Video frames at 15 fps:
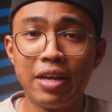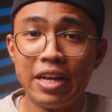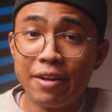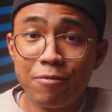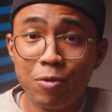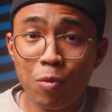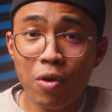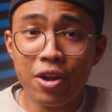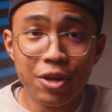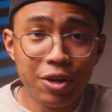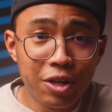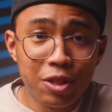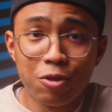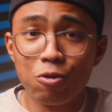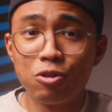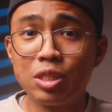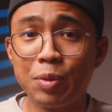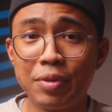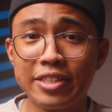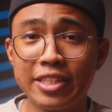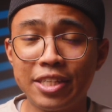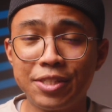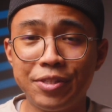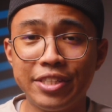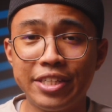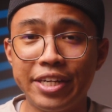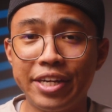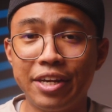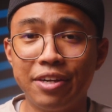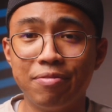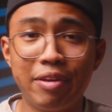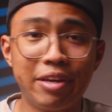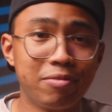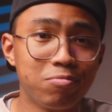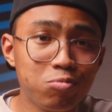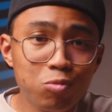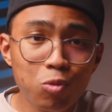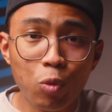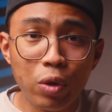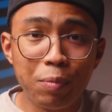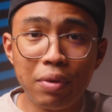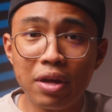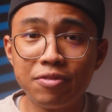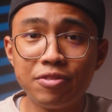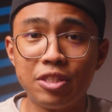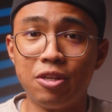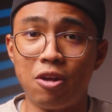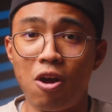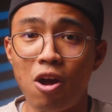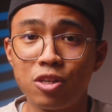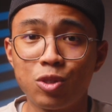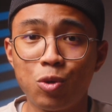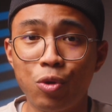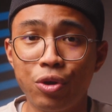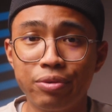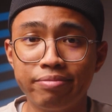And if you want, you can throw some accessories in here, like wind muffs and aux cord.